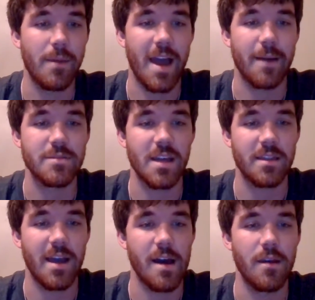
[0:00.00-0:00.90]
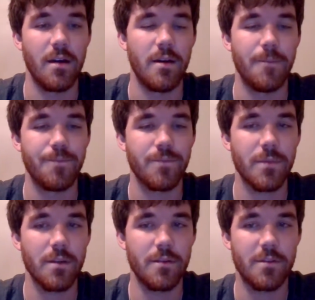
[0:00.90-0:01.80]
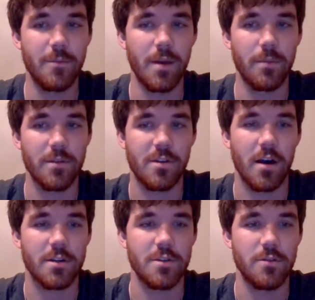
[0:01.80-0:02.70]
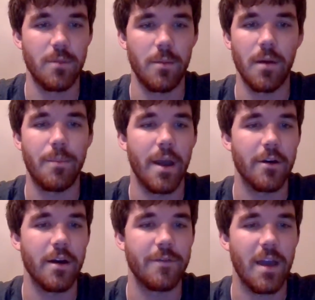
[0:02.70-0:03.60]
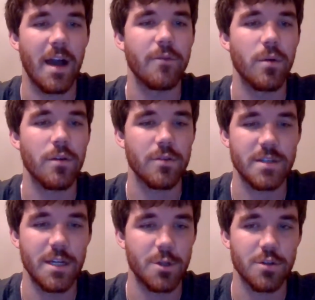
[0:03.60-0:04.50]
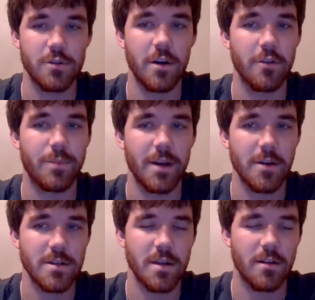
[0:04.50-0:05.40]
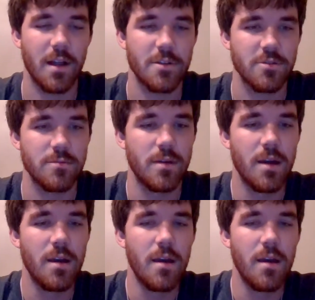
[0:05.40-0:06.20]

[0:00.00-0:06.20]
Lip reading: apps like that to be able to talk to maybe a para if they have one, or teachers or other peers in the classroom.